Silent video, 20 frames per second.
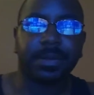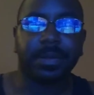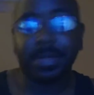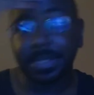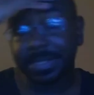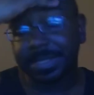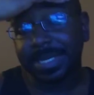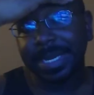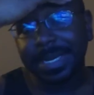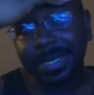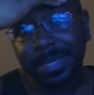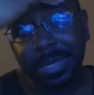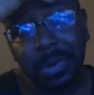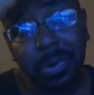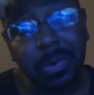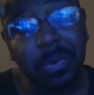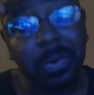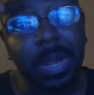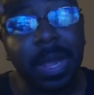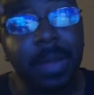Because I
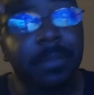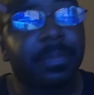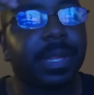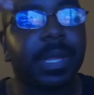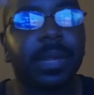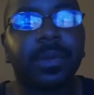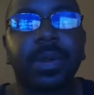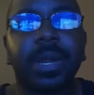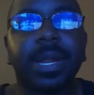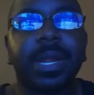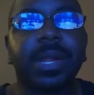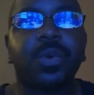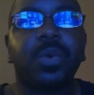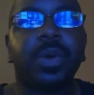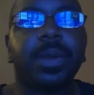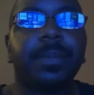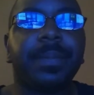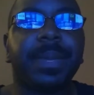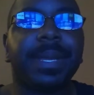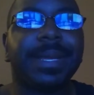know playground
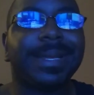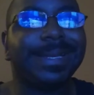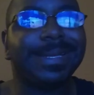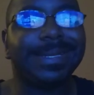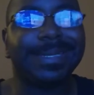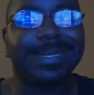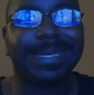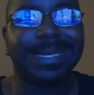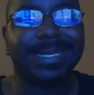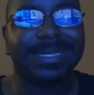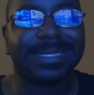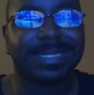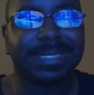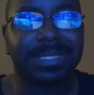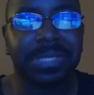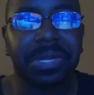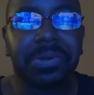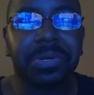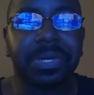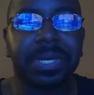equipment, it's
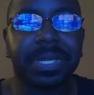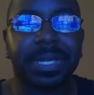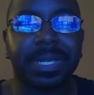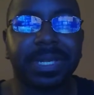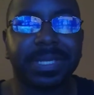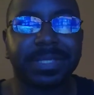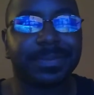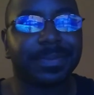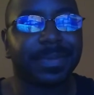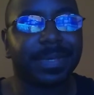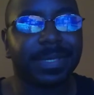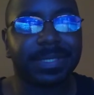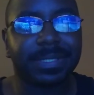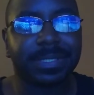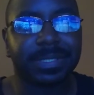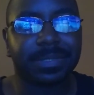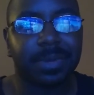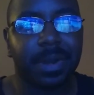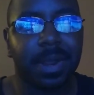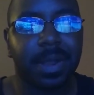sturdy, it's very
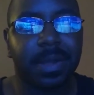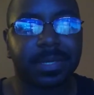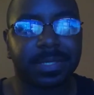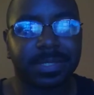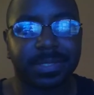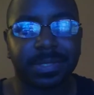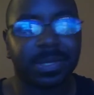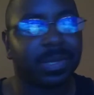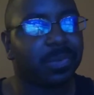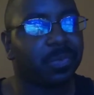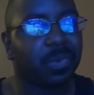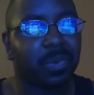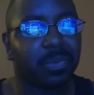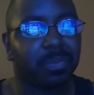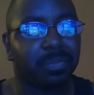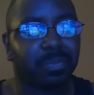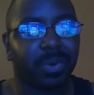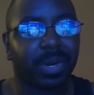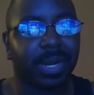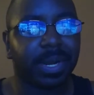strong, so it
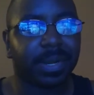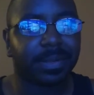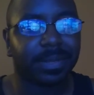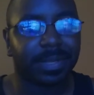won't break.